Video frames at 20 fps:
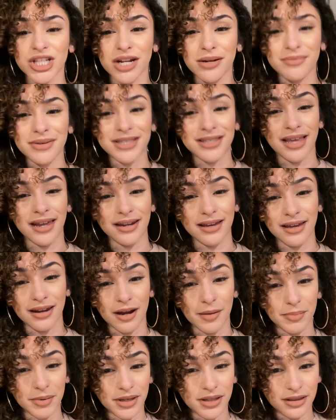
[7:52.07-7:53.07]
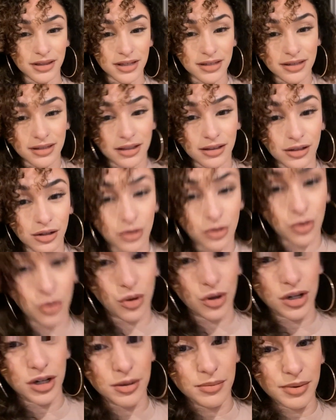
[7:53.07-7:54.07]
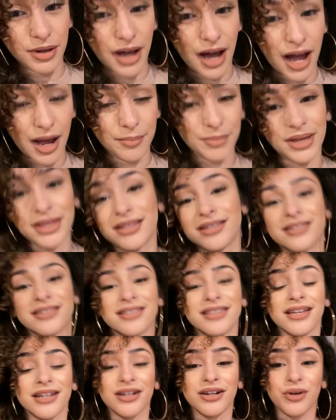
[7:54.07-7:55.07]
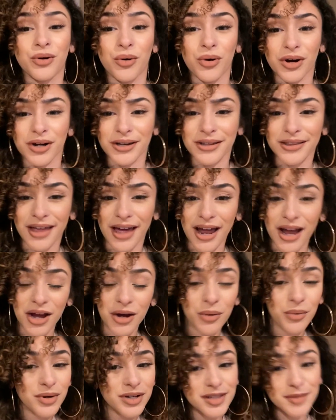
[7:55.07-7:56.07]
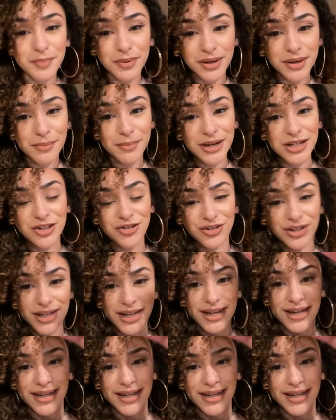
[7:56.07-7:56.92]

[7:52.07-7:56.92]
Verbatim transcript: gonna be setting it up in this little corner behind me. This is the corner that I always put my tree